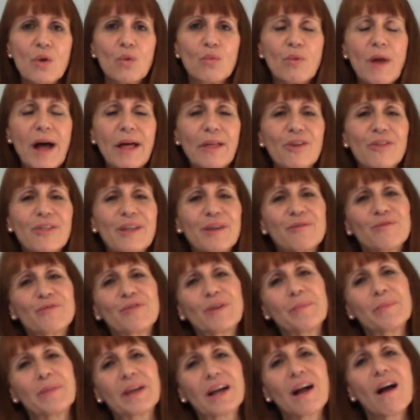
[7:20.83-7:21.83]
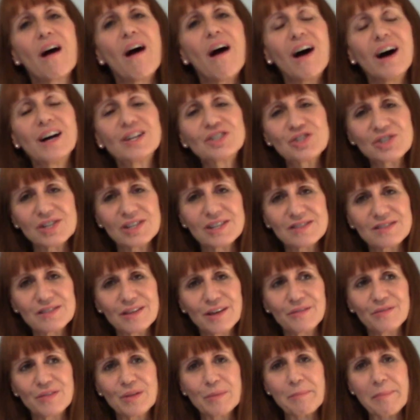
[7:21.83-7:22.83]
rather than from the conscious
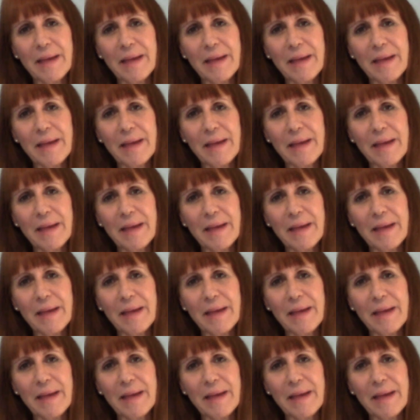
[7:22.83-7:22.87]
of the